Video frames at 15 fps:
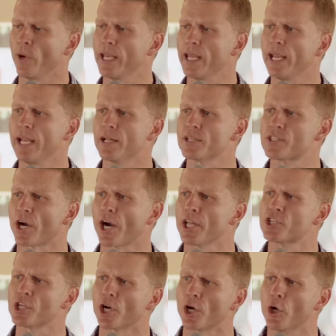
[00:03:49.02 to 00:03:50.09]
We need an
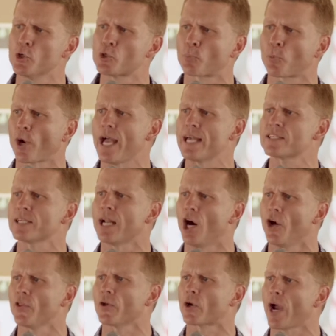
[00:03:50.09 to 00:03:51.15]
Attorney General who's present
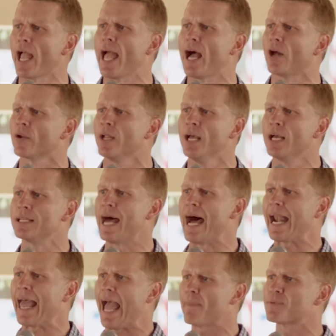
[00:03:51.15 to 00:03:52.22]
on the ground,
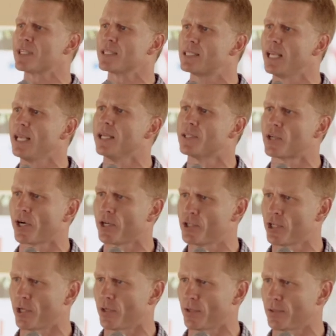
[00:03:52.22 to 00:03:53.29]
not absentee Attorney
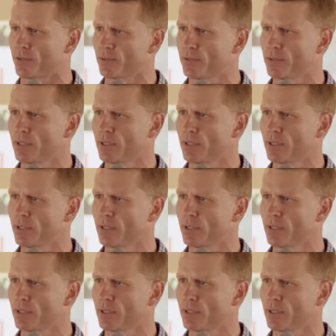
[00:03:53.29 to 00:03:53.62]
General.